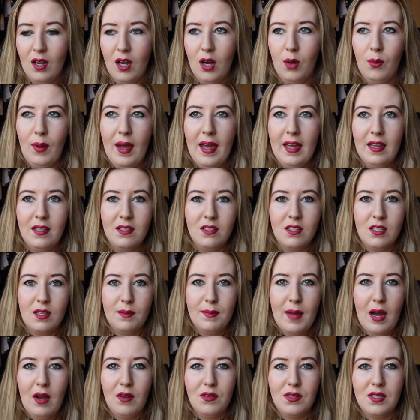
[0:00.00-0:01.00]
away into the
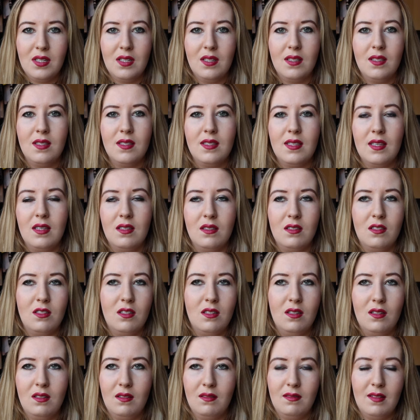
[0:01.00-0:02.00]
mountains and
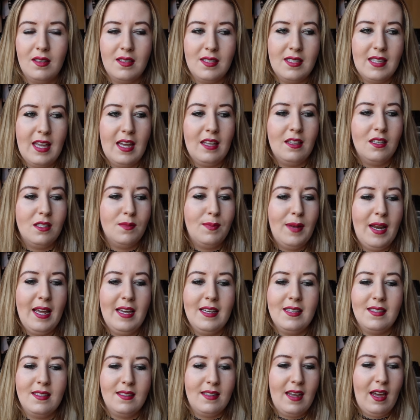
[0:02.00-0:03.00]
stay in this
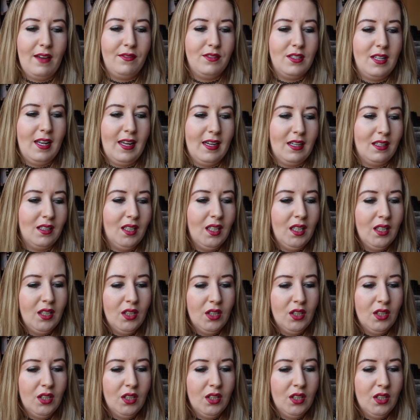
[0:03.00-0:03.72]
place and have to, like,